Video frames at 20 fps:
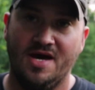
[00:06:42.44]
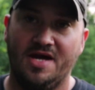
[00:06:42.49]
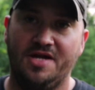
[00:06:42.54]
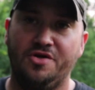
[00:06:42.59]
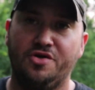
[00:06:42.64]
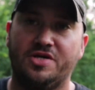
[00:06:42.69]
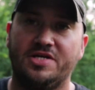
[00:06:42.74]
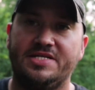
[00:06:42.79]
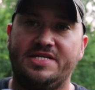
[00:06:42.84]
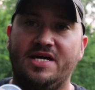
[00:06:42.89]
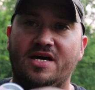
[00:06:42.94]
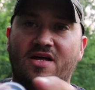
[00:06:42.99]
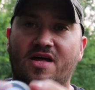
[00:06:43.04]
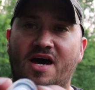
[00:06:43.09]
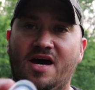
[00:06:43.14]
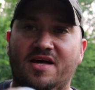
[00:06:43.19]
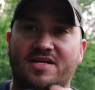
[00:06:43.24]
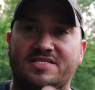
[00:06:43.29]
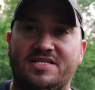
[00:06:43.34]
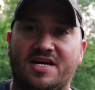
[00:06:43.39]
And you can tell
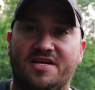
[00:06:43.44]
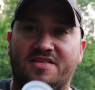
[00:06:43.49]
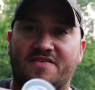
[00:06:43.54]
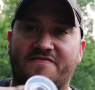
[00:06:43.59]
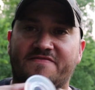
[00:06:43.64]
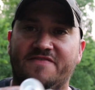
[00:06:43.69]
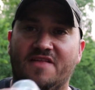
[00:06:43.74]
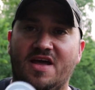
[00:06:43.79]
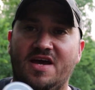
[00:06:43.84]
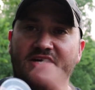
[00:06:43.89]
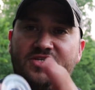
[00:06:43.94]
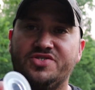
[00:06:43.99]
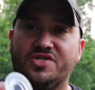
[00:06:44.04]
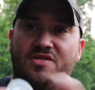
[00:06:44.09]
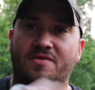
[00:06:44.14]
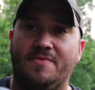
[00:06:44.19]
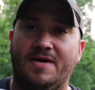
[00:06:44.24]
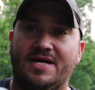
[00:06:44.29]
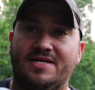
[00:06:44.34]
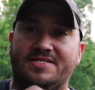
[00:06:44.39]
how it's got the flange
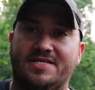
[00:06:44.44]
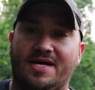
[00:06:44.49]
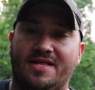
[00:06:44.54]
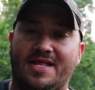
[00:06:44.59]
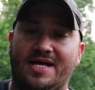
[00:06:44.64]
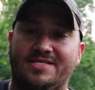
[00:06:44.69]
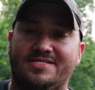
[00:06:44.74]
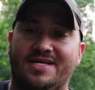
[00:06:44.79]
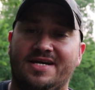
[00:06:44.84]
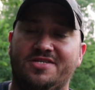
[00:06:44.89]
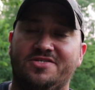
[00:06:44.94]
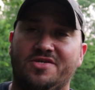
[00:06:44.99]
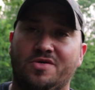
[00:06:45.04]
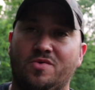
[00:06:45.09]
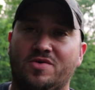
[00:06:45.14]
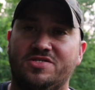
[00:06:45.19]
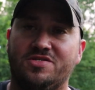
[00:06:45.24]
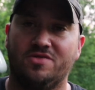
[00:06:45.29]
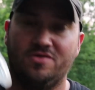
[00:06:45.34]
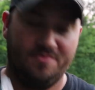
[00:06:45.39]
on the backside. That's actually
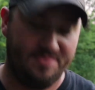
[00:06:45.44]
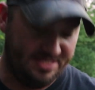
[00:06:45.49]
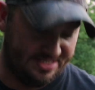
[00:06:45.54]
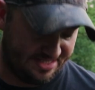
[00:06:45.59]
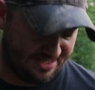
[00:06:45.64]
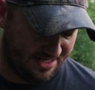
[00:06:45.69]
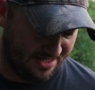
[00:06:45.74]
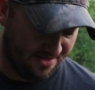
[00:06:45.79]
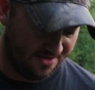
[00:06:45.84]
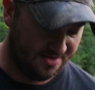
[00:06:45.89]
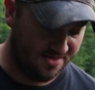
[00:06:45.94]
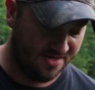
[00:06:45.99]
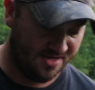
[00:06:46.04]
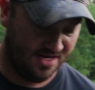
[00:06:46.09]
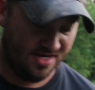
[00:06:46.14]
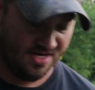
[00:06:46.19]
what's going to be sealing.